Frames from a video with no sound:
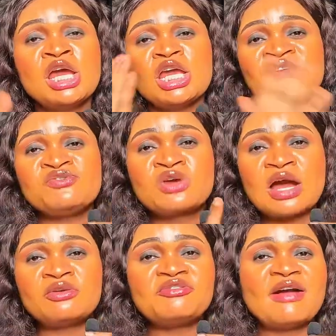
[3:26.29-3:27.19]
if you
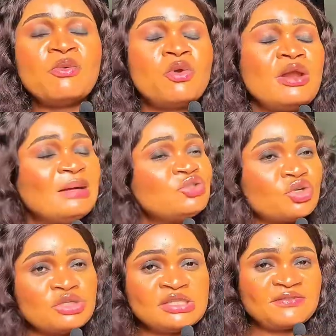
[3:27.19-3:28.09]
cannot find one, I'm sure
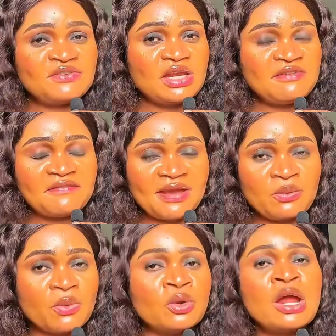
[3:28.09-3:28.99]
you definitely
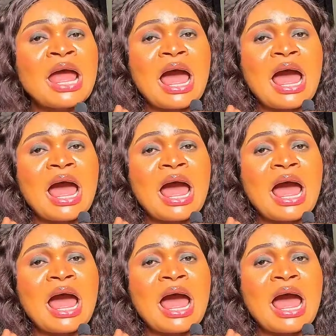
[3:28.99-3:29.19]
find one.